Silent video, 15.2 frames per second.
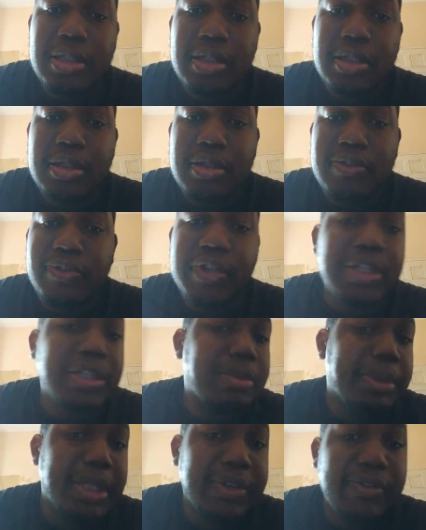fling them in
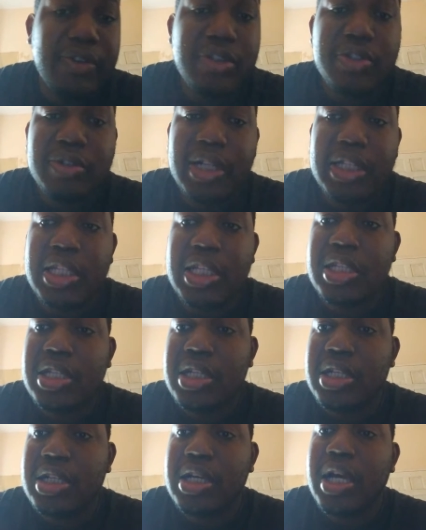a virtual DJ
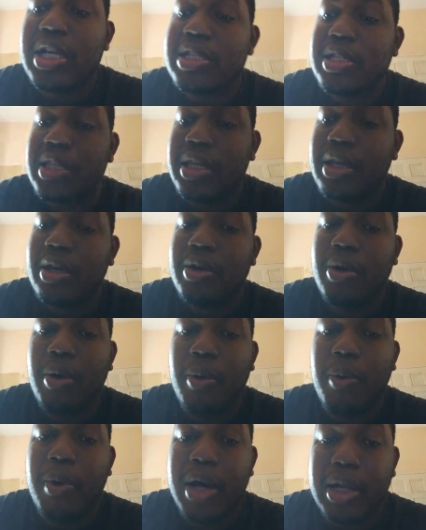and see
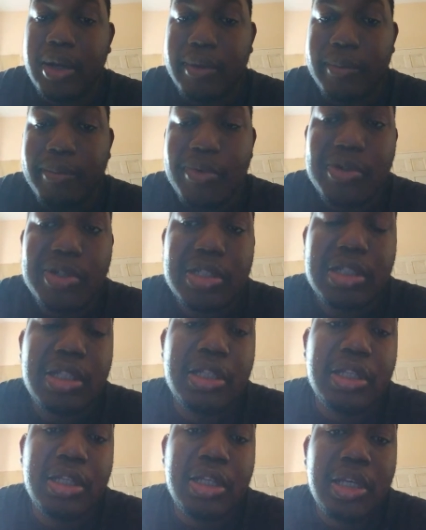what
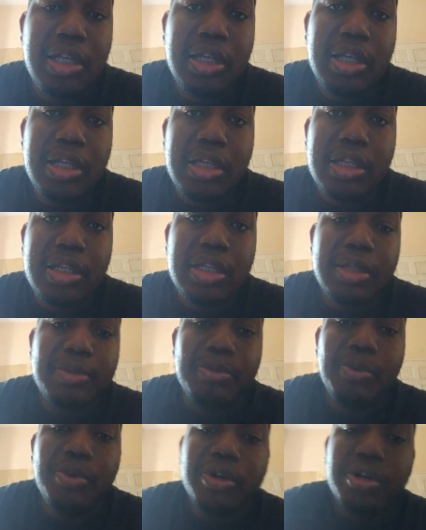mostly
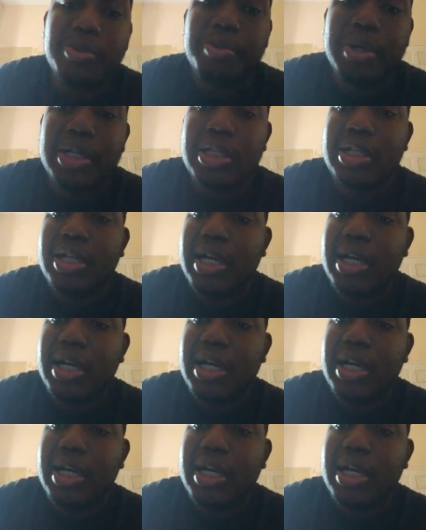him work on.